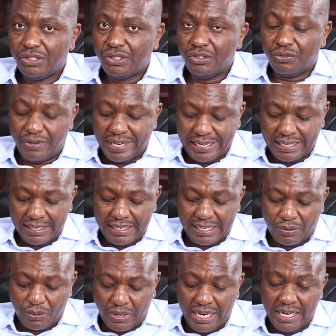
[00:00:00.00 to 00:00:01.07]
You'll find
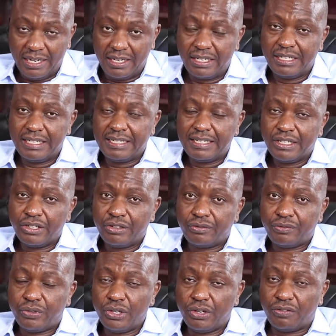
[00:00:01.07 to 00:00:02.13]
a world
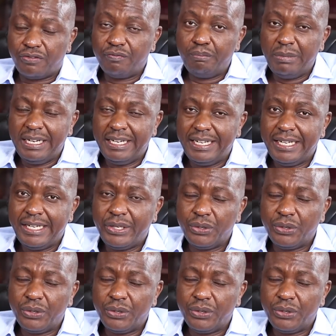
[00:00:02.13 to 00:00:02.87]
full of meaning.